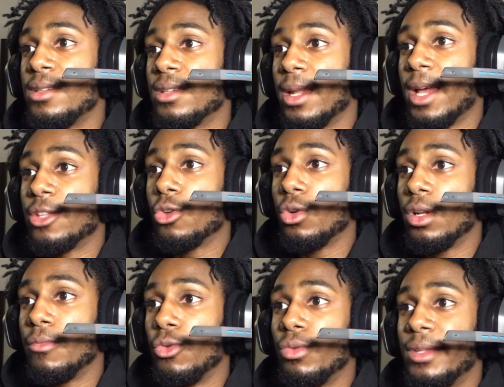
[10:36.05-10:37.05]
I told
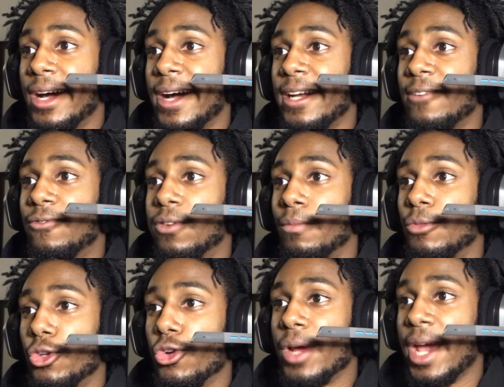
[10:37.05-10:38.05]
him, you died from
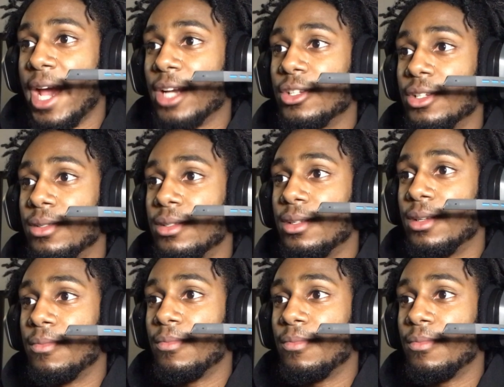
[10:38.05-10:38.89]
your actions.